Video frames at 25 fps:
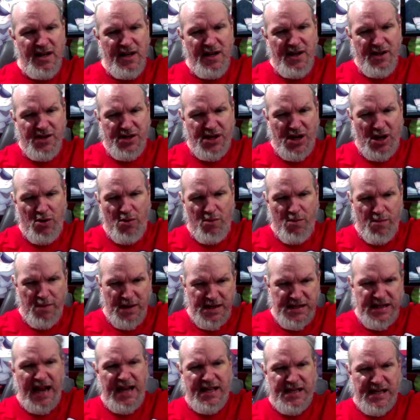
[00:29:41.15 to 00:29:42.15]
So we
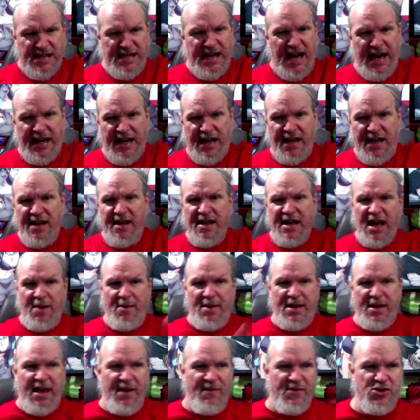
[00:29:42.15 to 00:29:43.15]
take the data and we
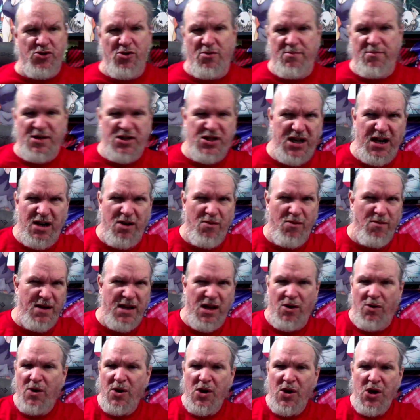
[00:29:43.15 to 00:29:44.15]
give it to a machine and we
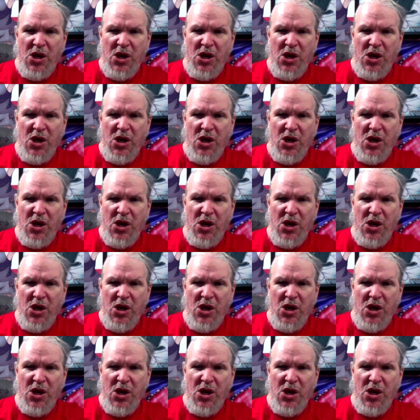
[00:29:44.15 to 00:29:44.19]
go,